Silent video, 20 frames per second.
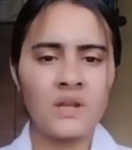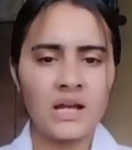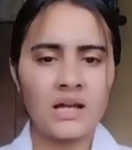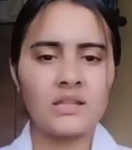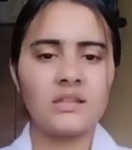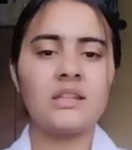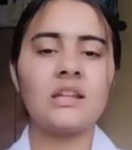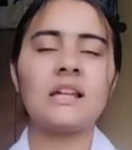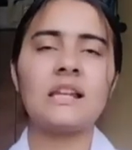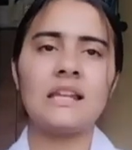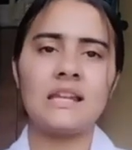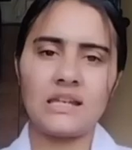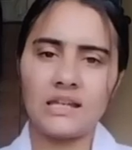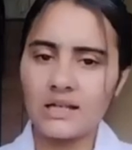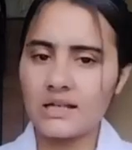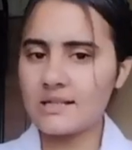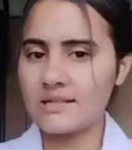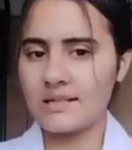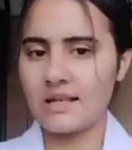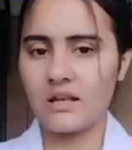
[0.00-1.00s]
The
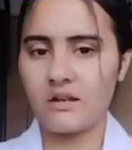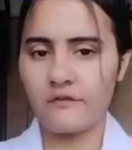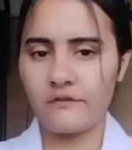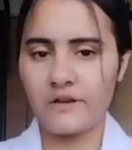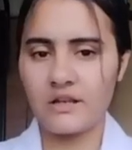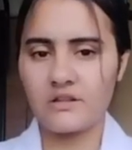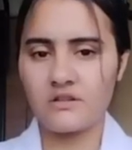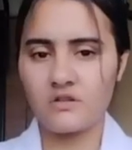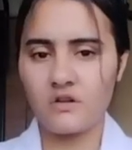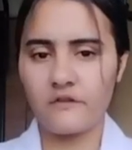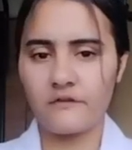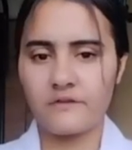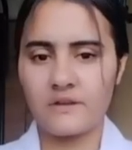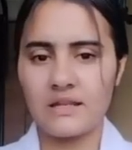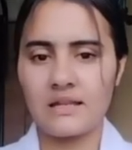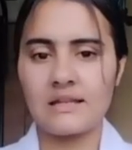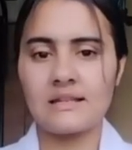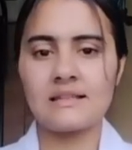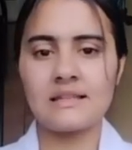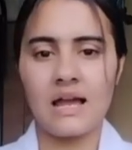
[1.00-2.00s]
clinical significance of
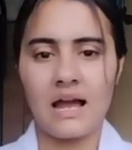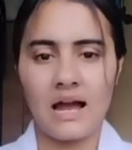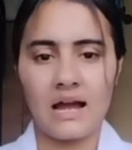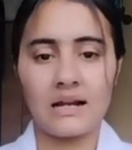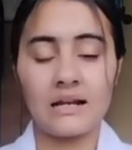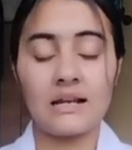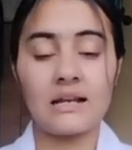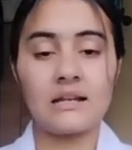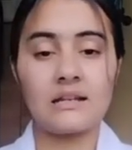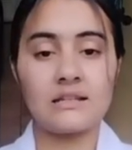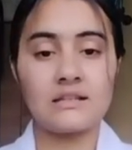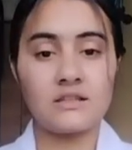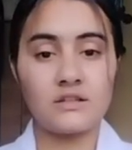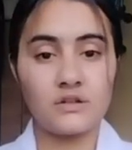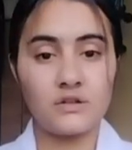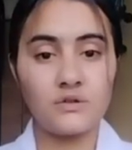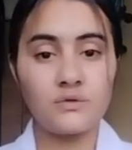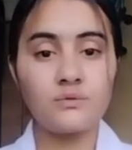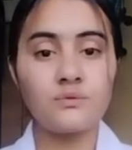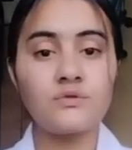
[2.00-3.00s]
these are it
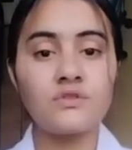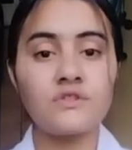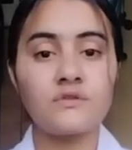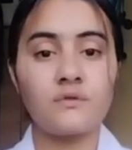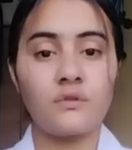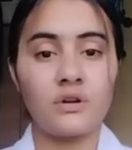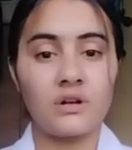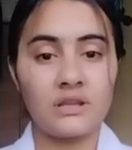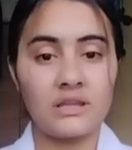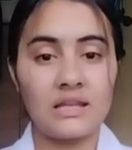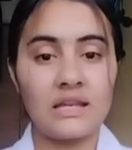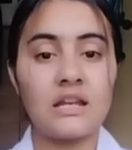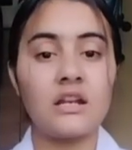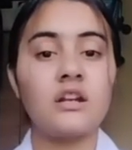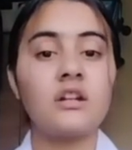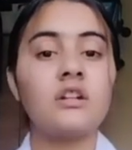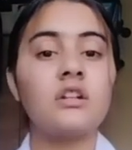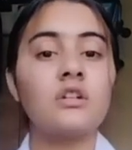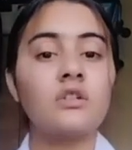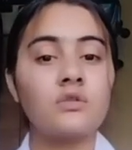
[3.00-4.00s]
is used for the
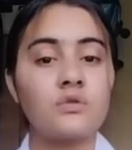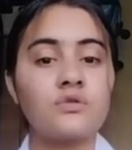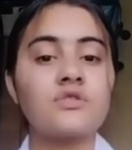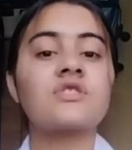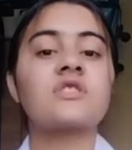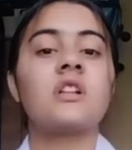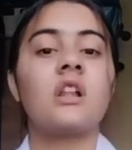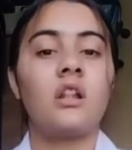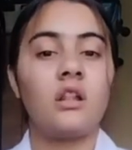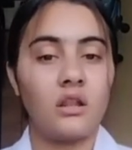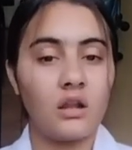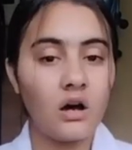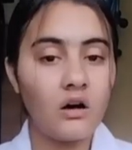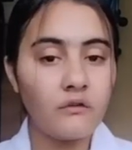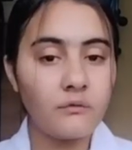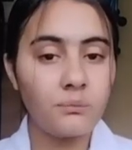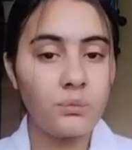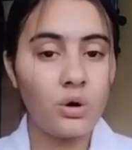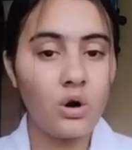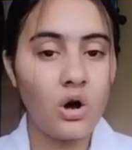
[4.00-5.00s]
intercostal
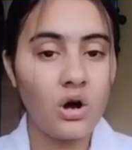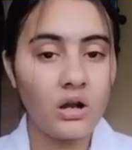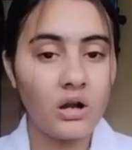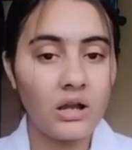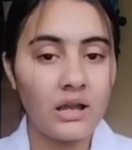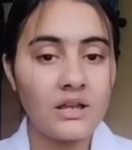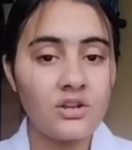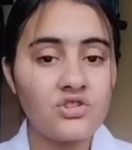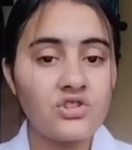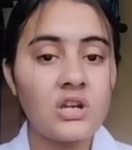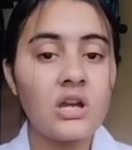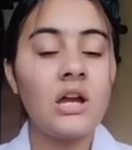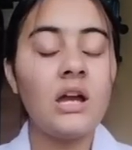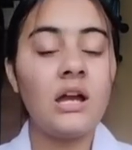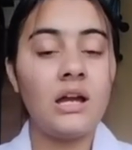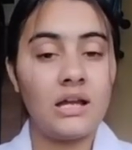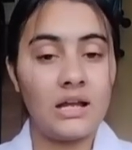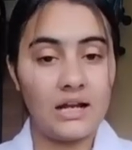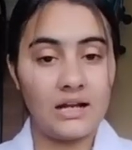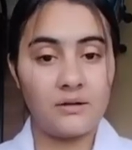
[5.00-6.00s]
nerve blockage.
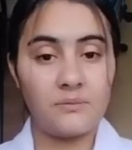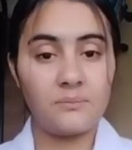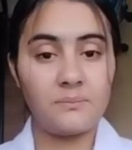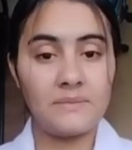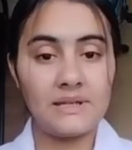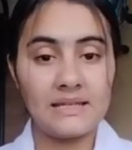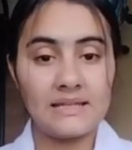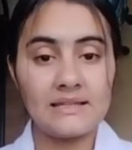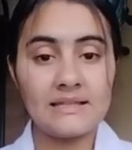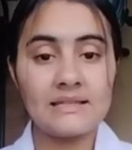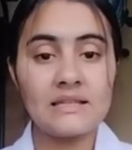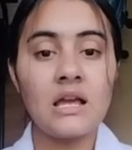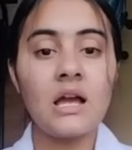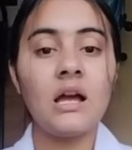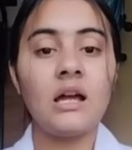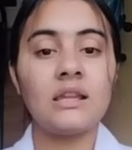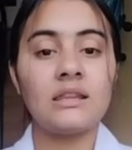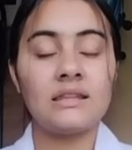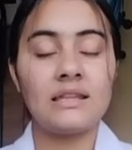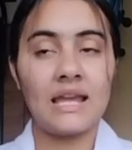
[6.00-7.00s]
It means
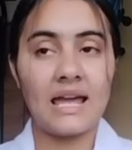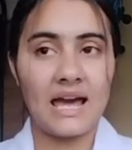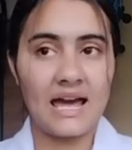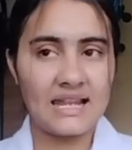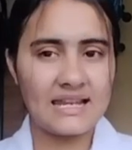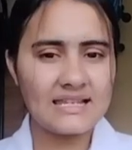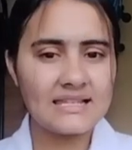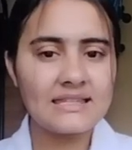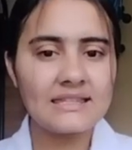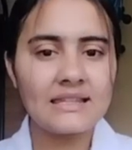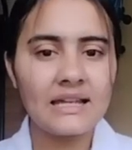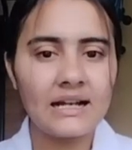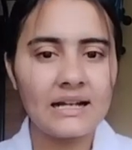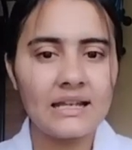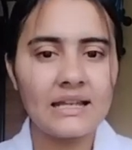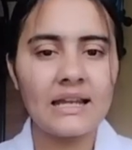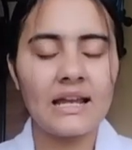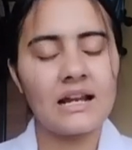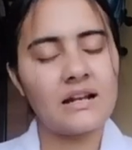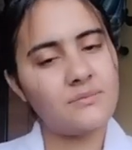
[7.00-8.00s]
the
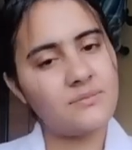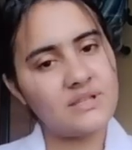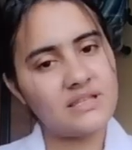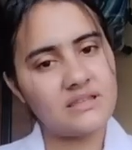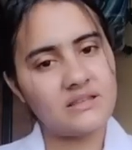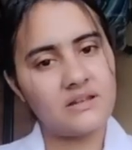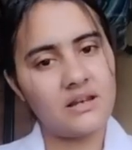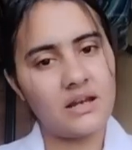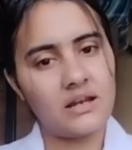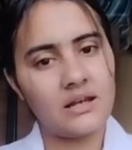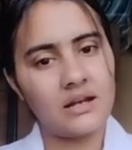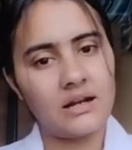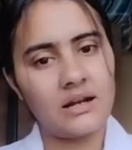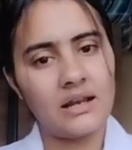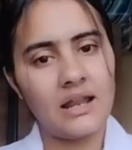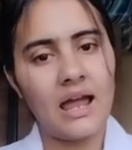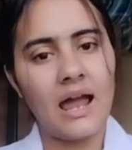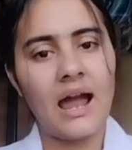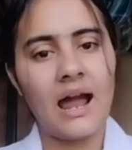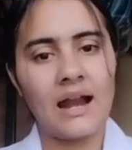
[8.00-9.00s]
anesthetic administered
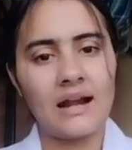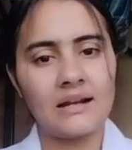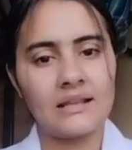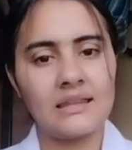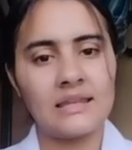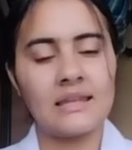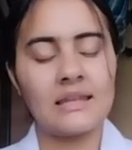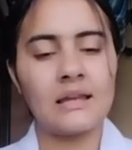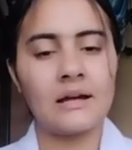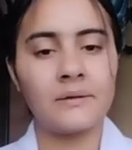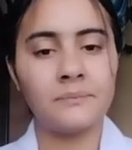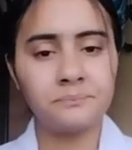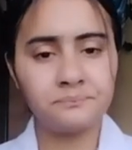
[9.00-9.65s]
at the